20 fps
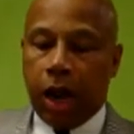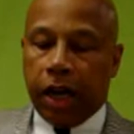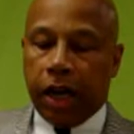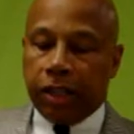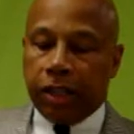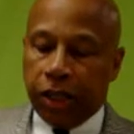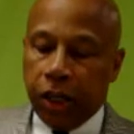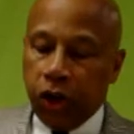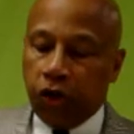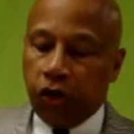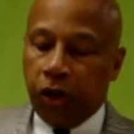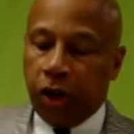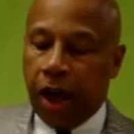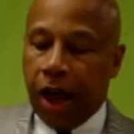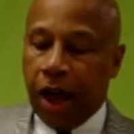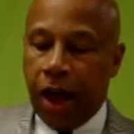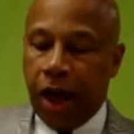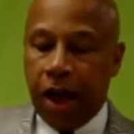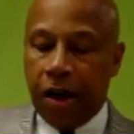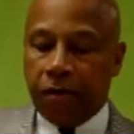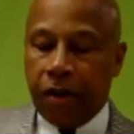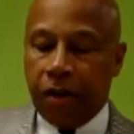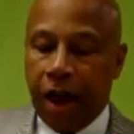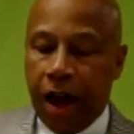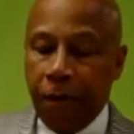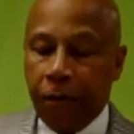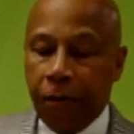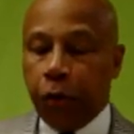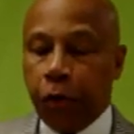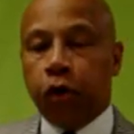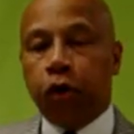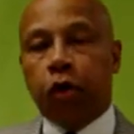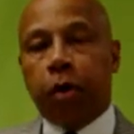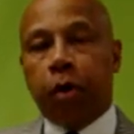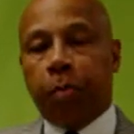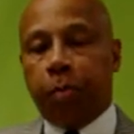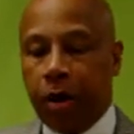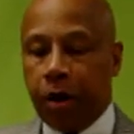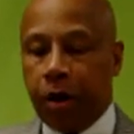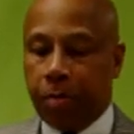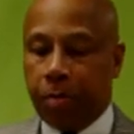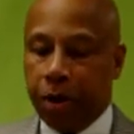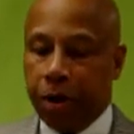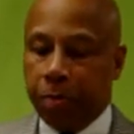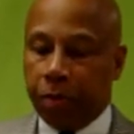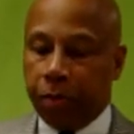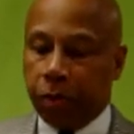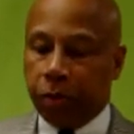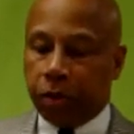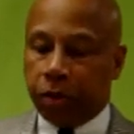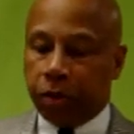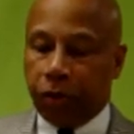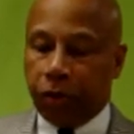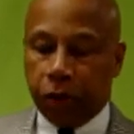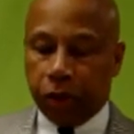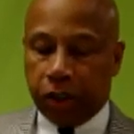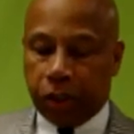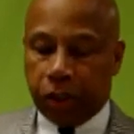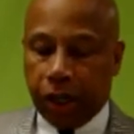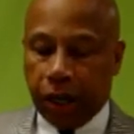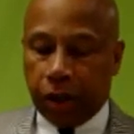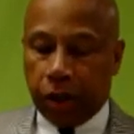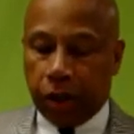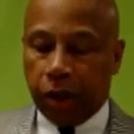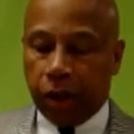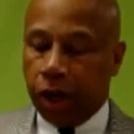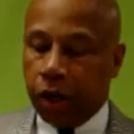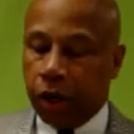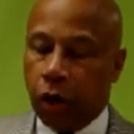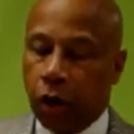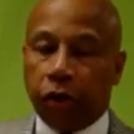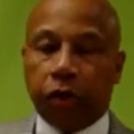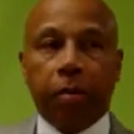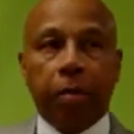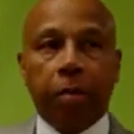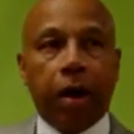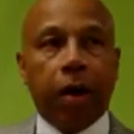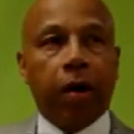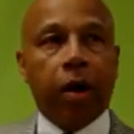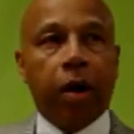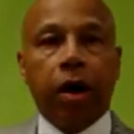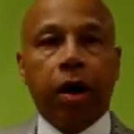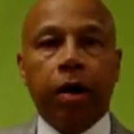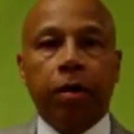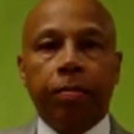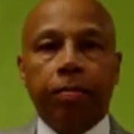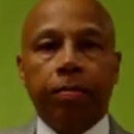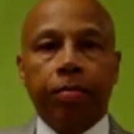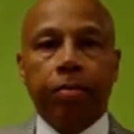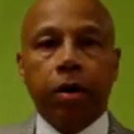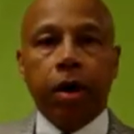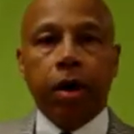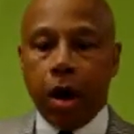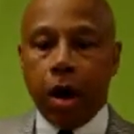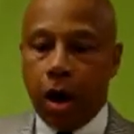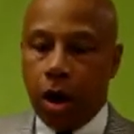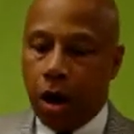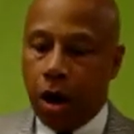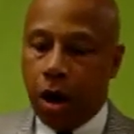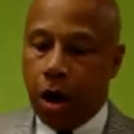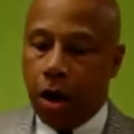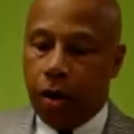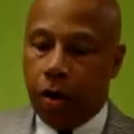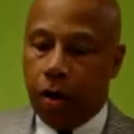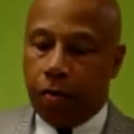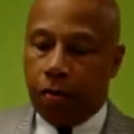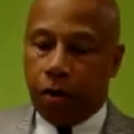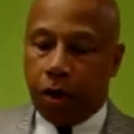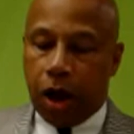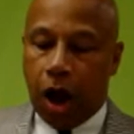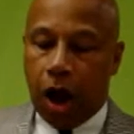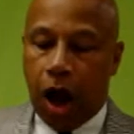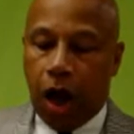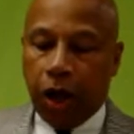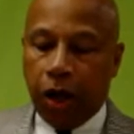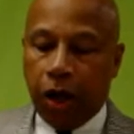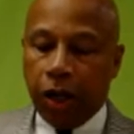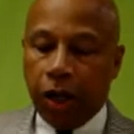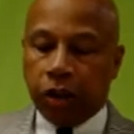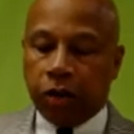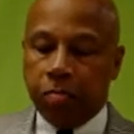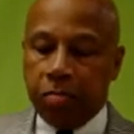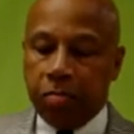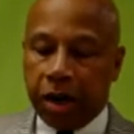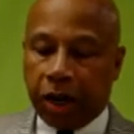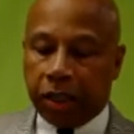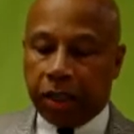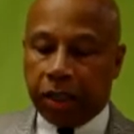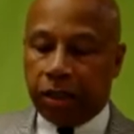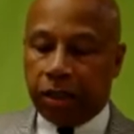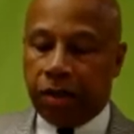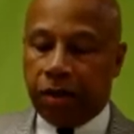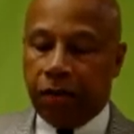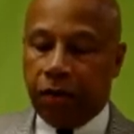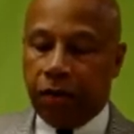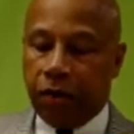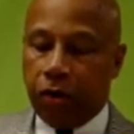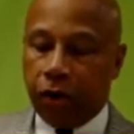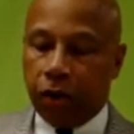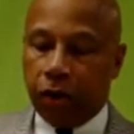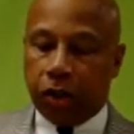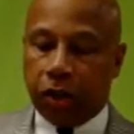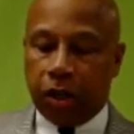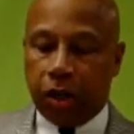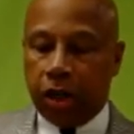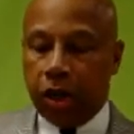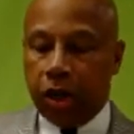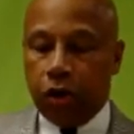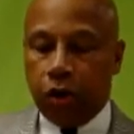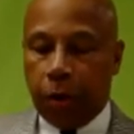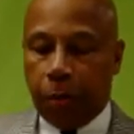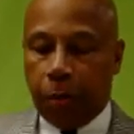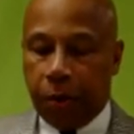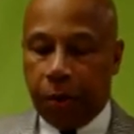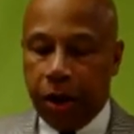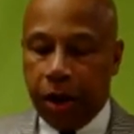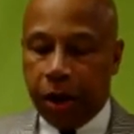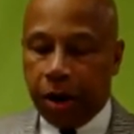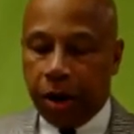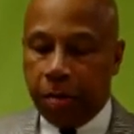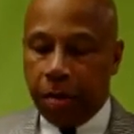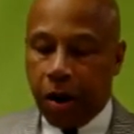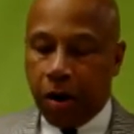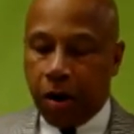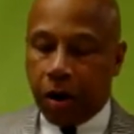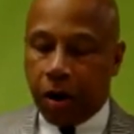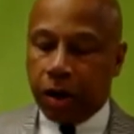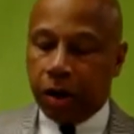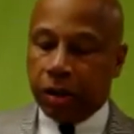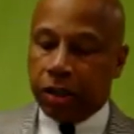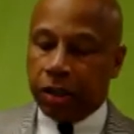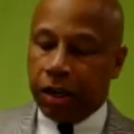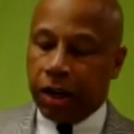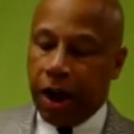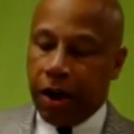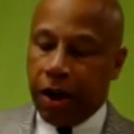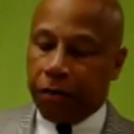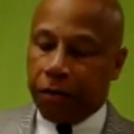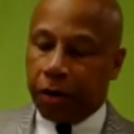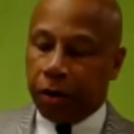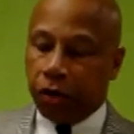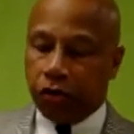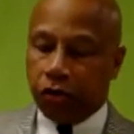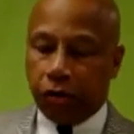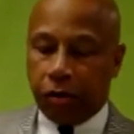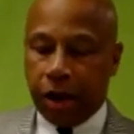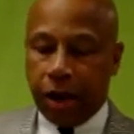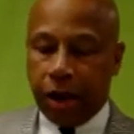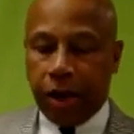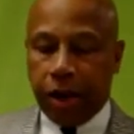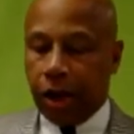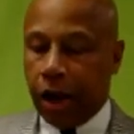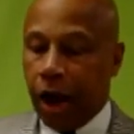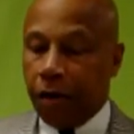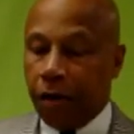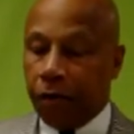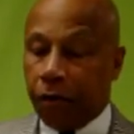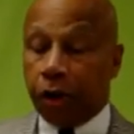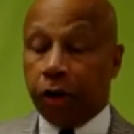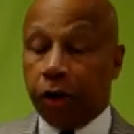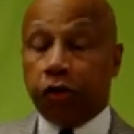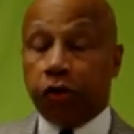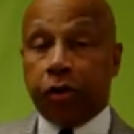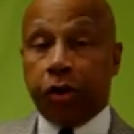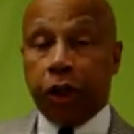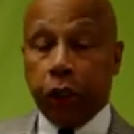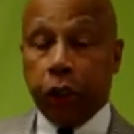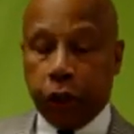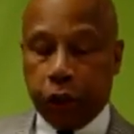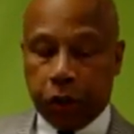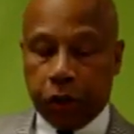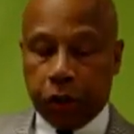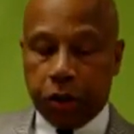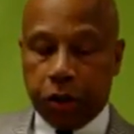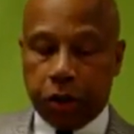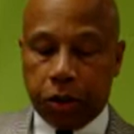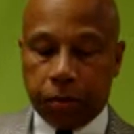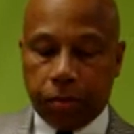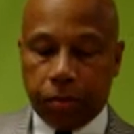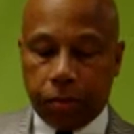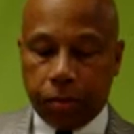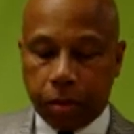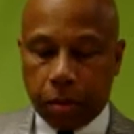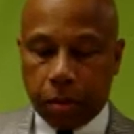A century and a half after European peoples first settled in North America, the colonies mixed diverse European Americans and African traditions